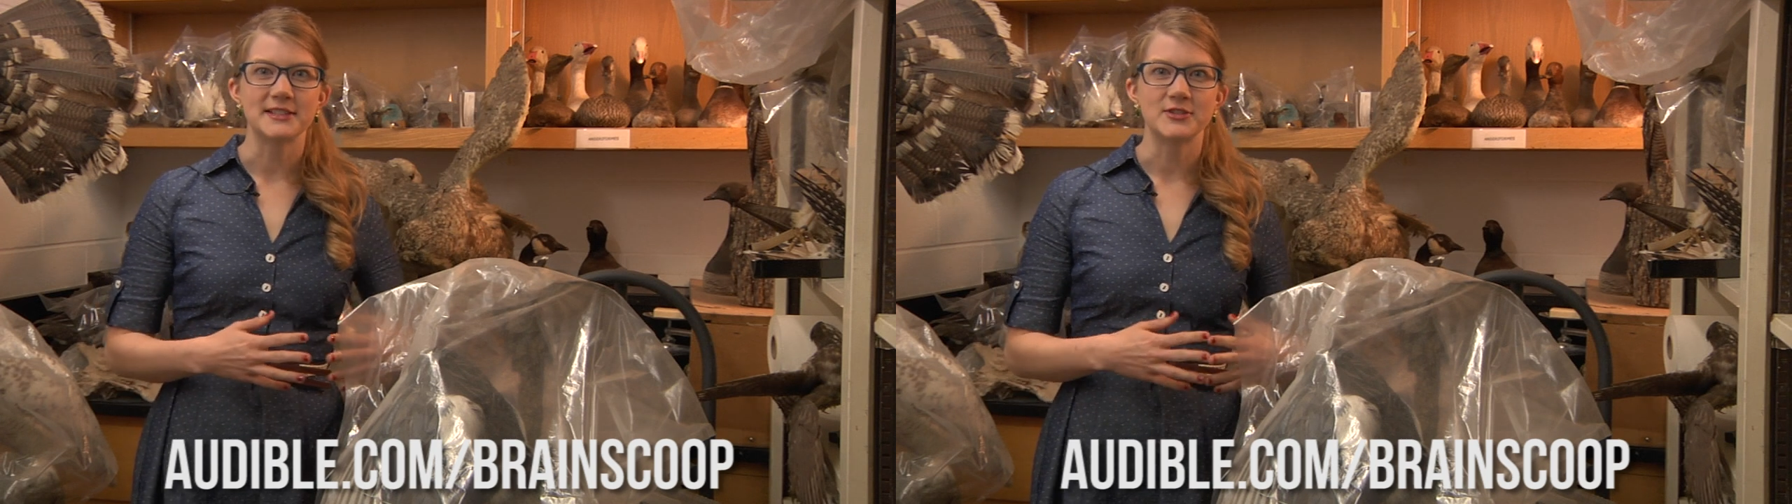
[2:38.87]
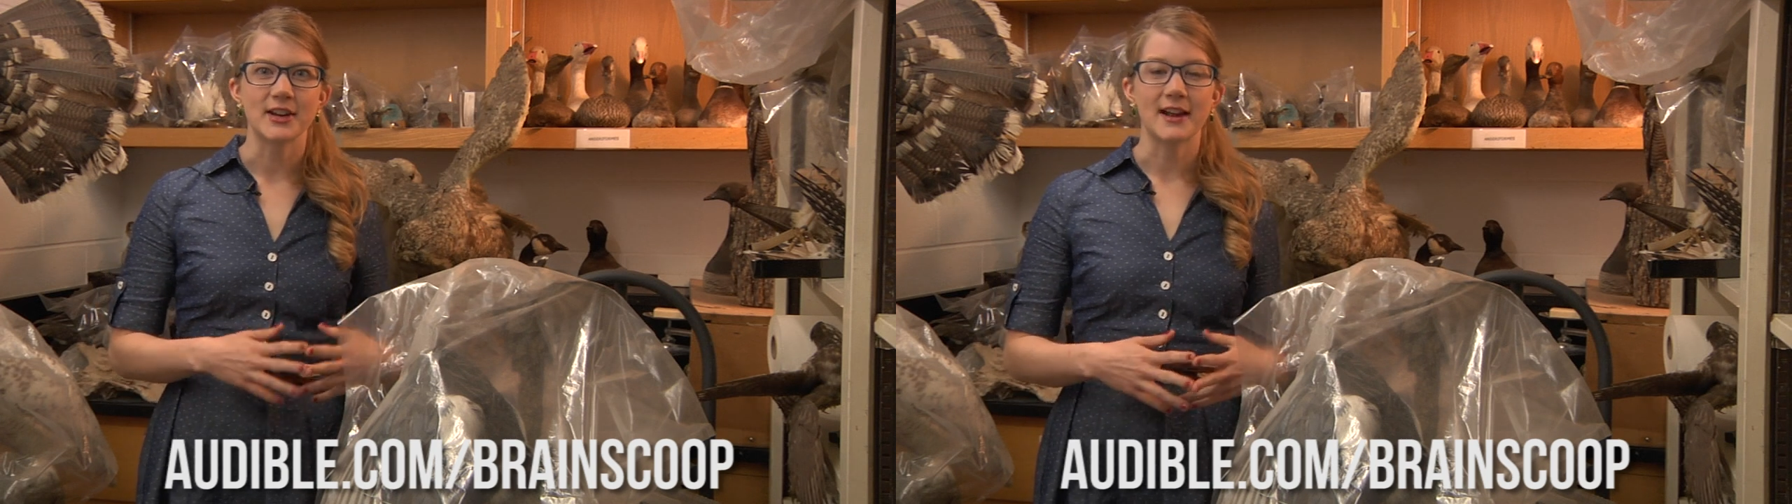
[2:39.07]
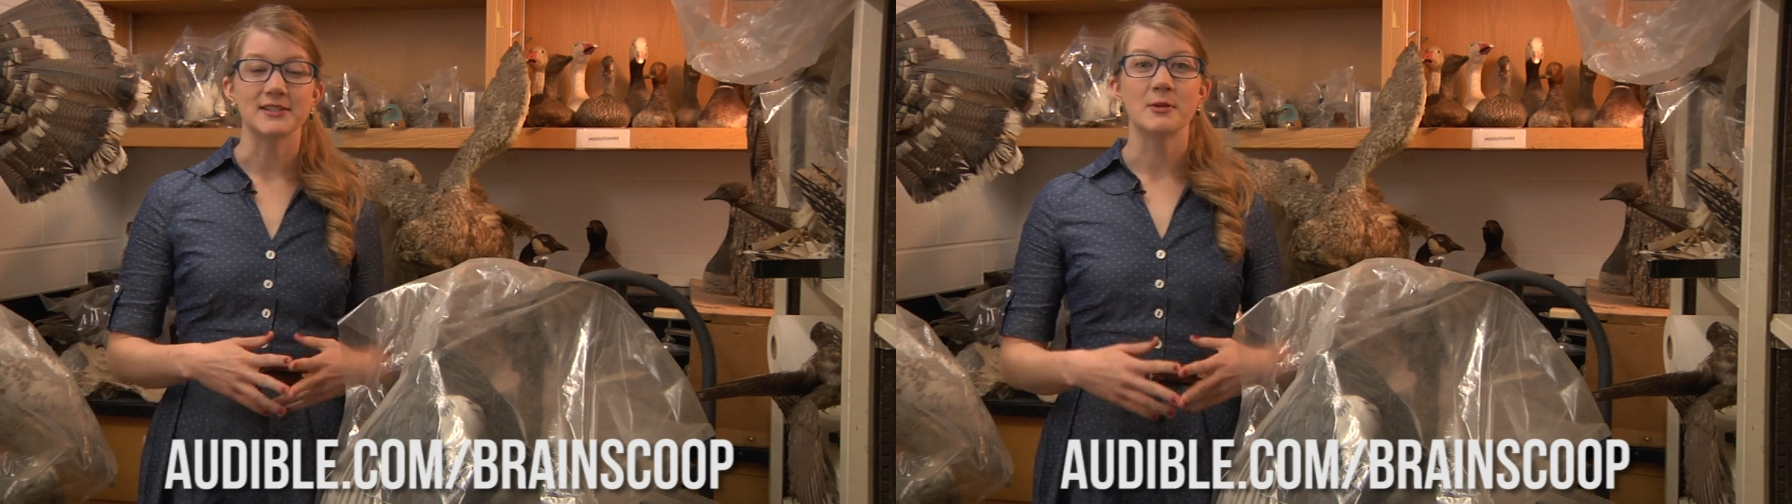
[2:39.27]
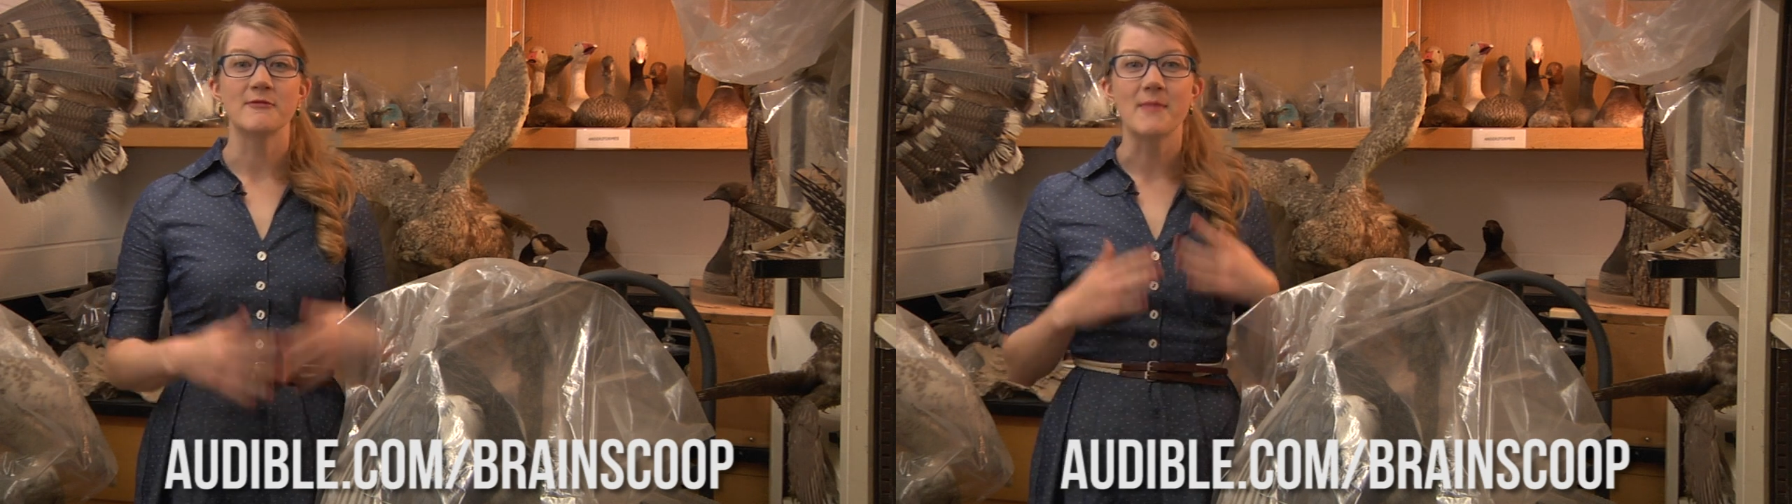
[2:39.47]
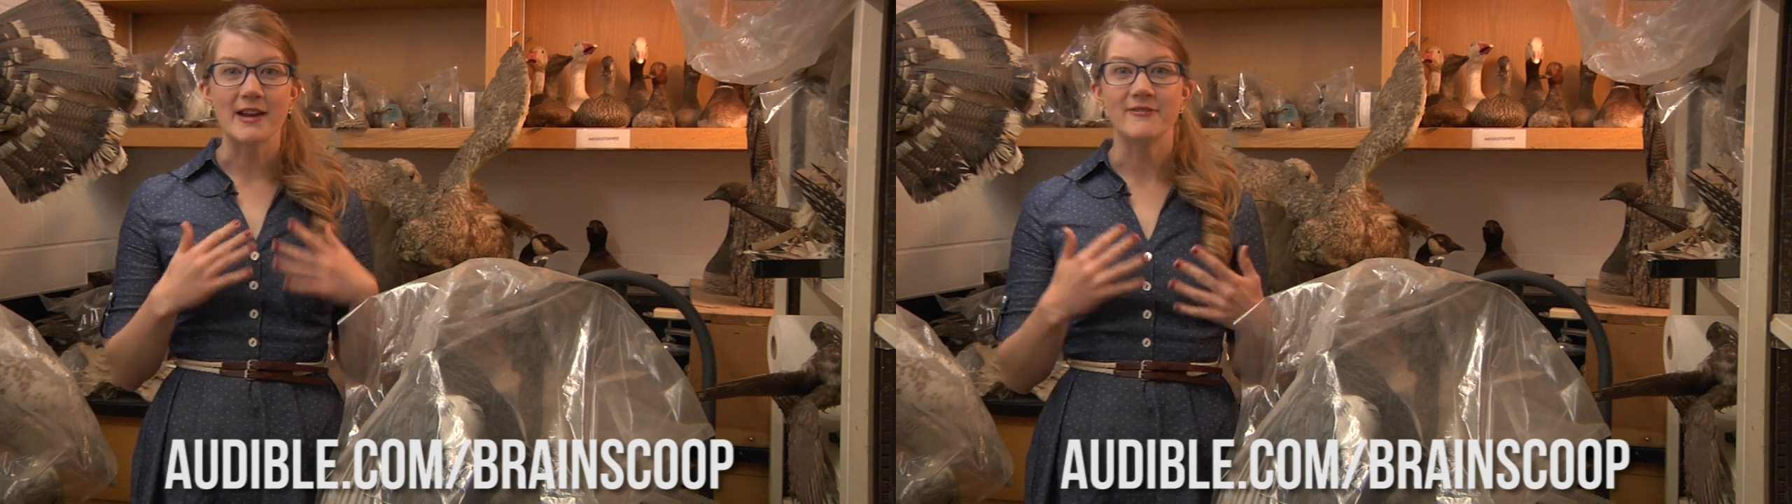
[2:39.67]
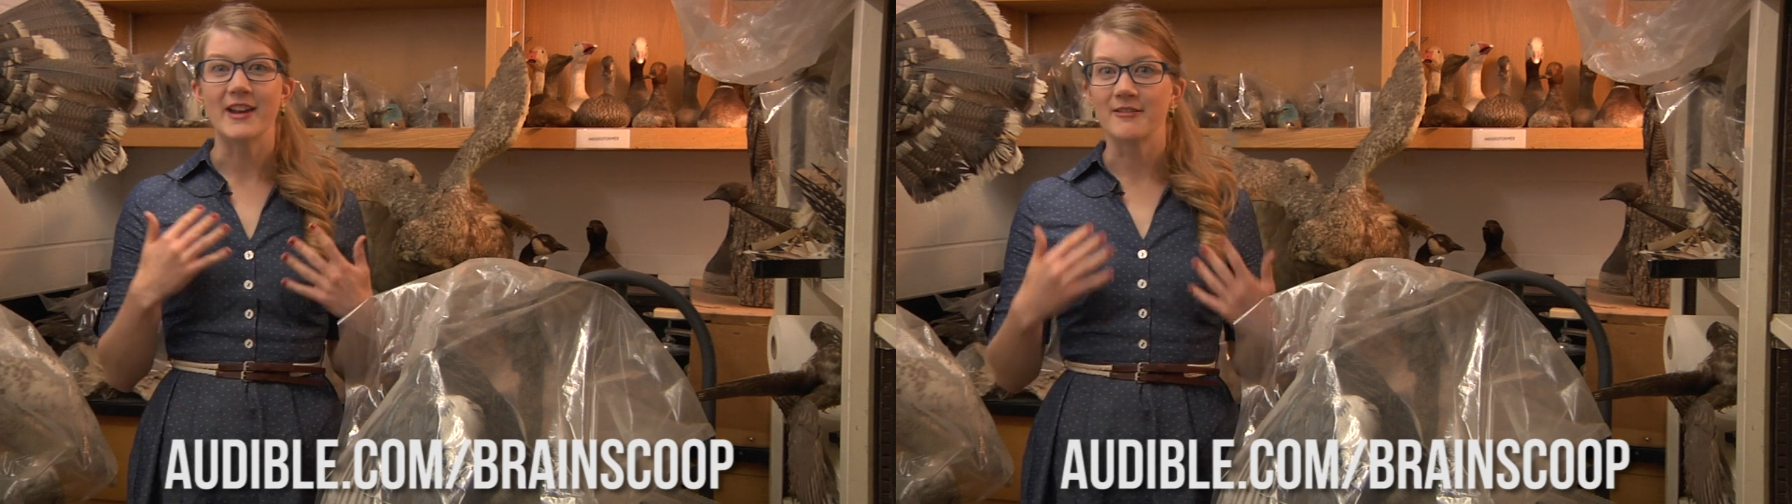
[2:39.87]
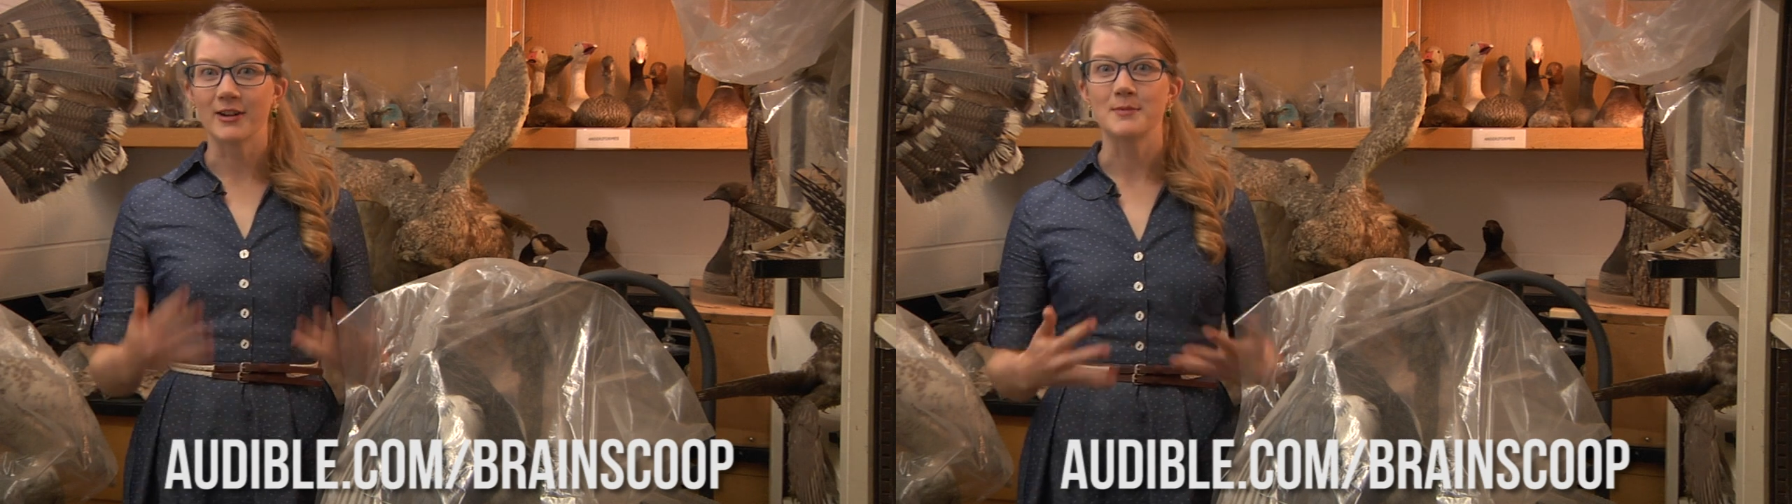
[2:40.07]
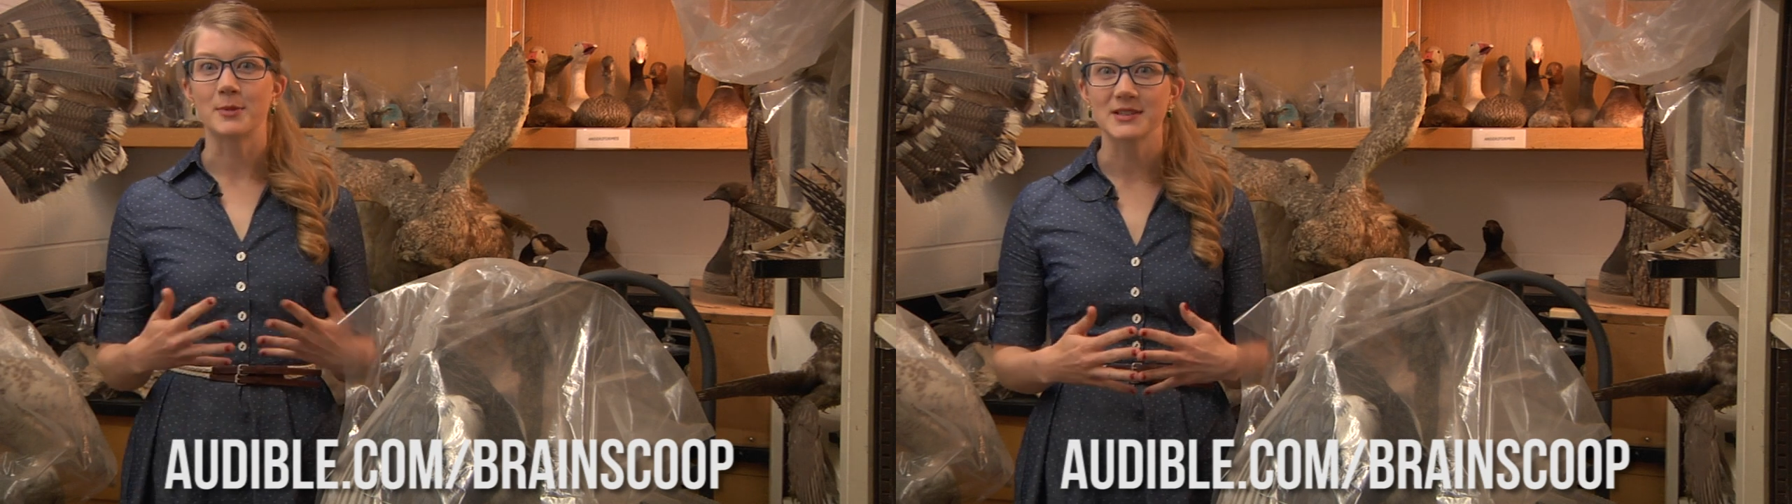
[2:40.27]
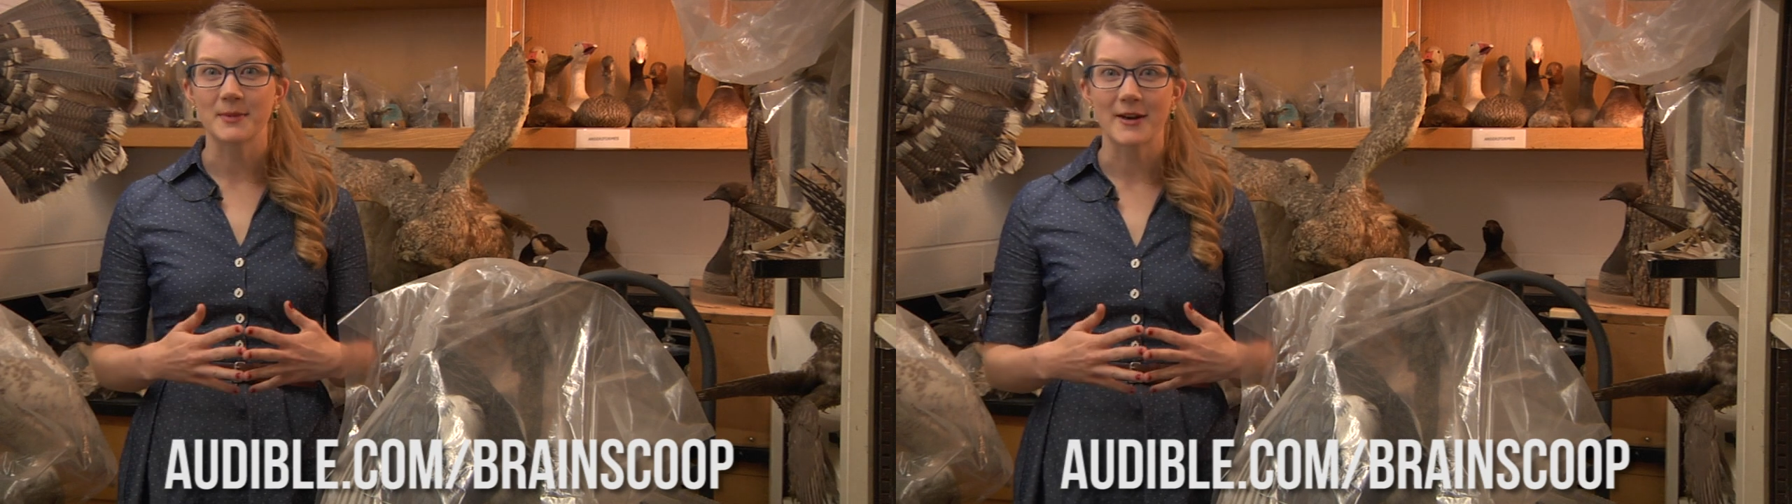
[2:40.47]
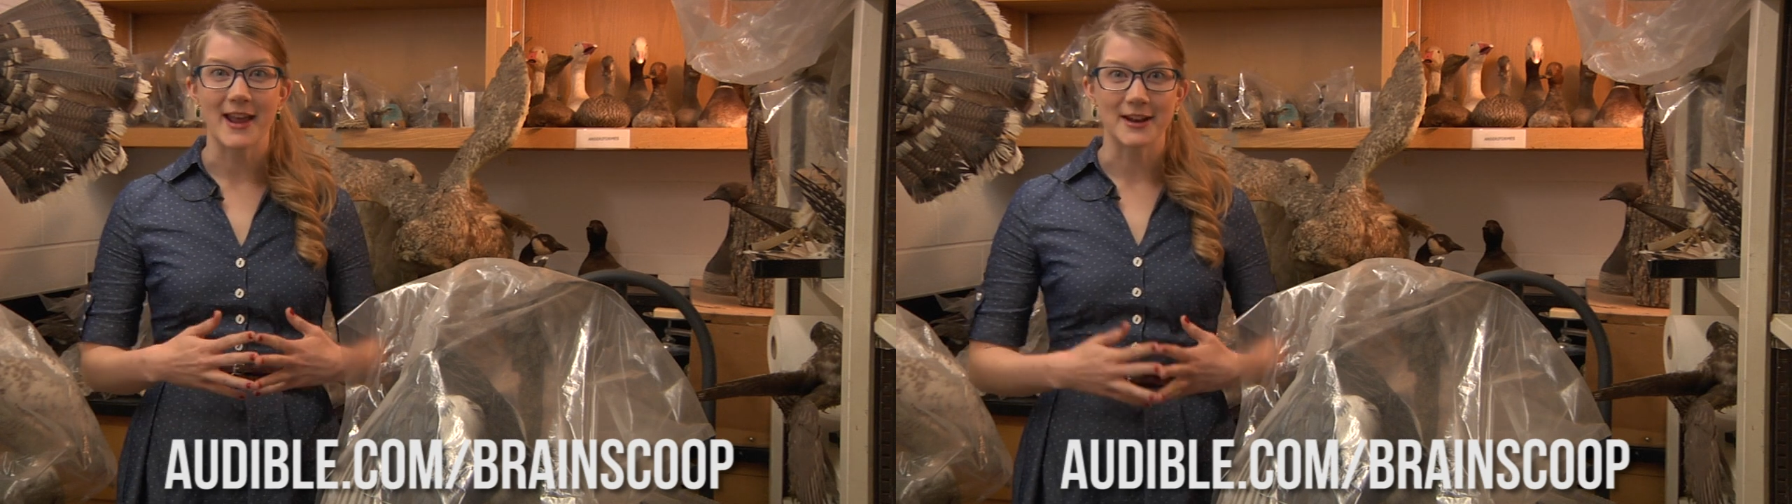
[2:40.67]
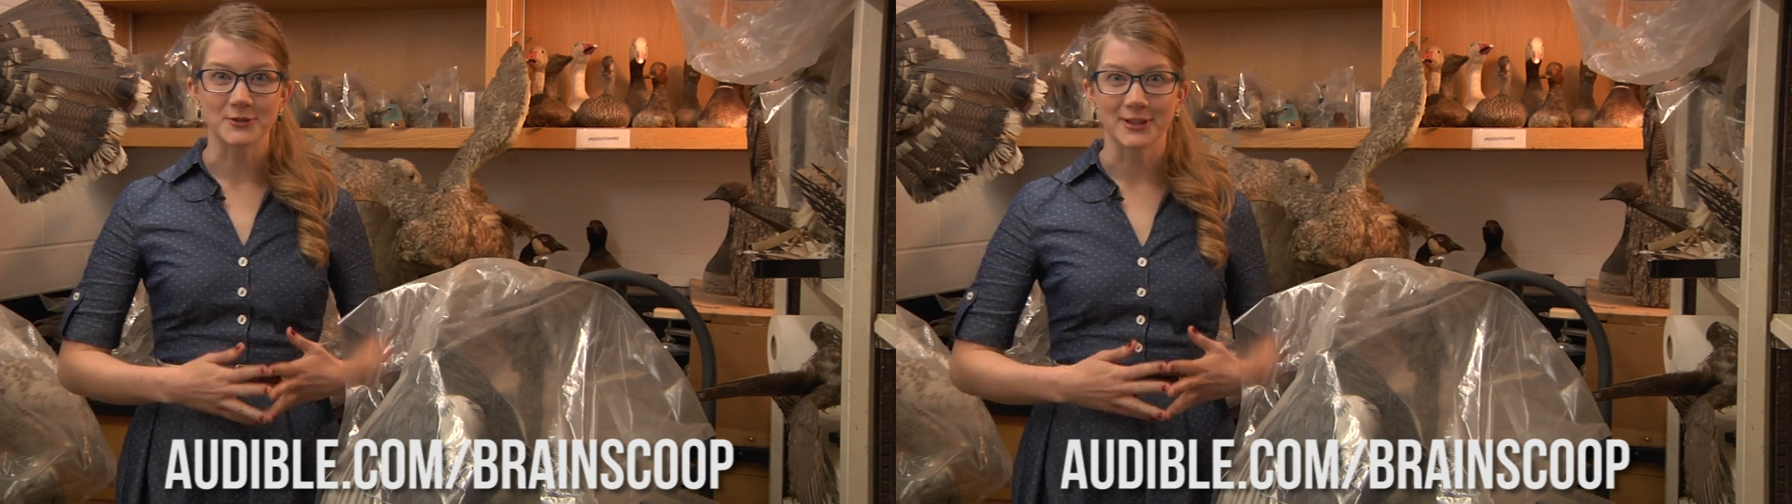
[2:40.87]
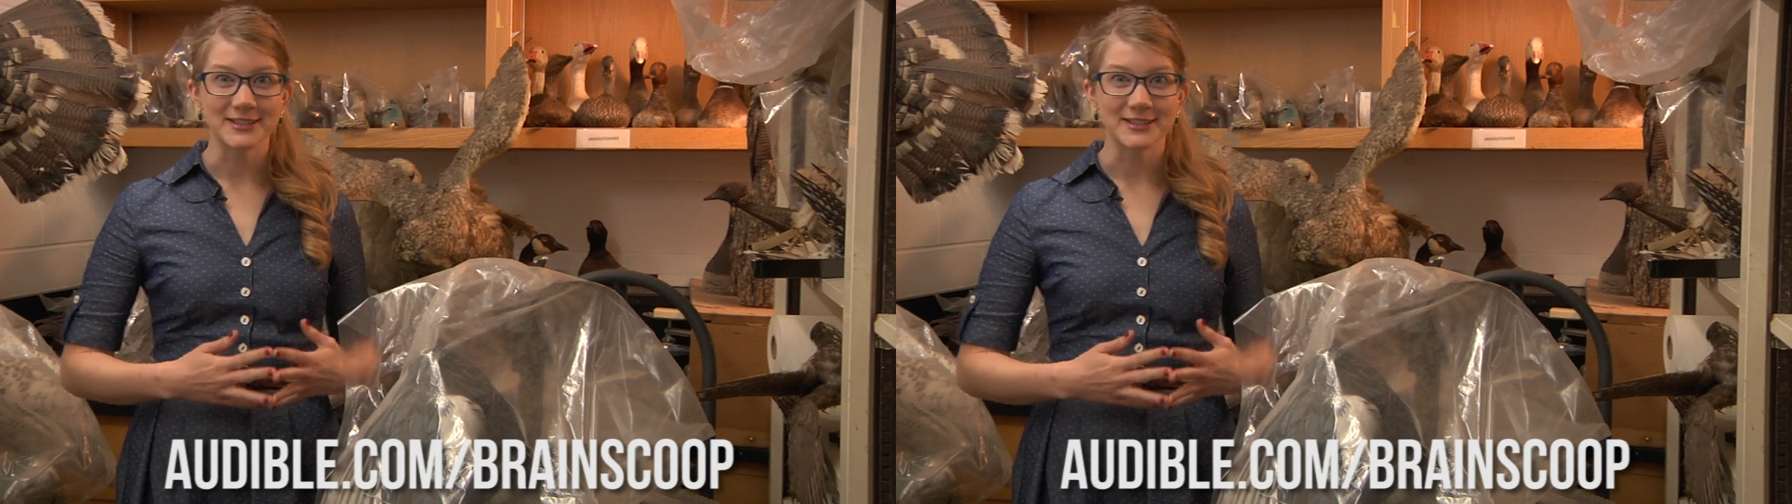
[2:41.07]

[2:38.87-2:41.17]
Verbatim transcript: to check out some of my favorite books about natural